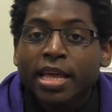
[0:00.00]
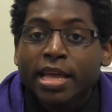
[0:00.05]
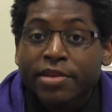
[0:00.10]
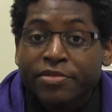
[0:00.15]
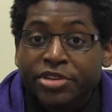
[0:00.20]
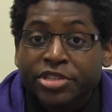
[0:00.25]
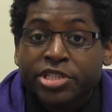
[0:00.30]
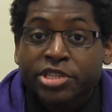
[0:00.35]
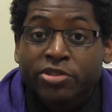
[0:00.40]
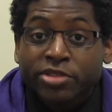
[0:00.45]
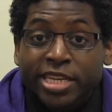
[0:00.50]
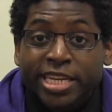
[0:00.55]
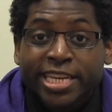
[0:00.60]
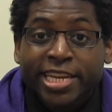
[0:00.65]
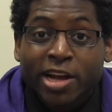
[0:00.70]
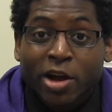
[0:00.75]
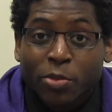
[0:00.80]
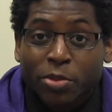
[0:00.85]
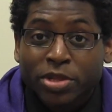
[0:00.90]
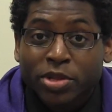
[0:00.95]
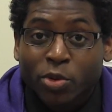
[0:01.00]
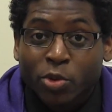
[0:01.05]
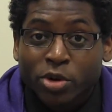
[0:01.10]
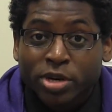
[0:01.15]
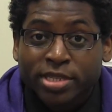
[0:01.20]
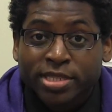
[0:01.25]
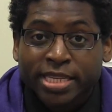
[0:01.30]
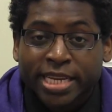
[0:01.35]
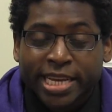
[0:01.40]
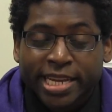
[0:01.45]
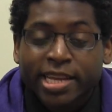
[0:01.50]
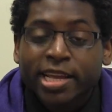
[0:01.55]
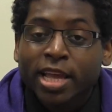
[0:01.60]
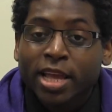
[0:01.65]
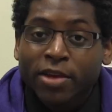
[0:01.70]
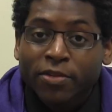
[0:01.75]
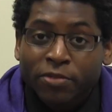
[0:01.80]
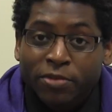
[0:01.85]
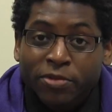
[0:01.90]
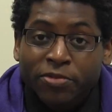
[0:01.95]
If you're still needing help with OrgSync,
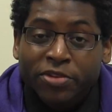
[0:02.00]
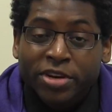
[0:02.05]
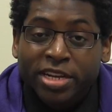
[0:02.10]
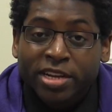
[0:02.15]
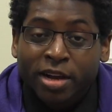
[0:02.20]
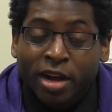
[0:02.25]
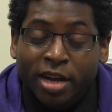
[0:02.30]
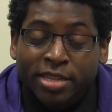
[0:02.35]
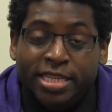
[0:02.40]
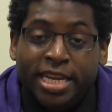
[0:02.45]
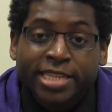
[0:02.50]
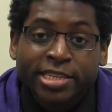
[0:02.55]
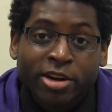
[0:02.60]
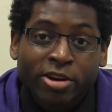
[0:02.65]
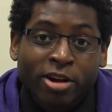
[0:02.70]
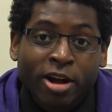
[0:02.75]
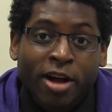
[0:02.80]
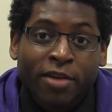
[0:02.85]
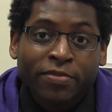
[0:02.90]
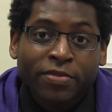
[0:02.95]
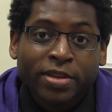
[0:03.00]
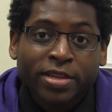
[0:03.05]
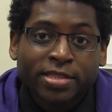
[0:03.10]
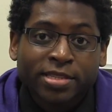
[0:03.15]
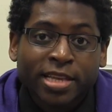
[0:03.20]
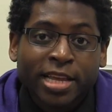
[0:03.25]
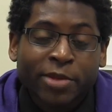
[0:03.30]
feel free to contact our office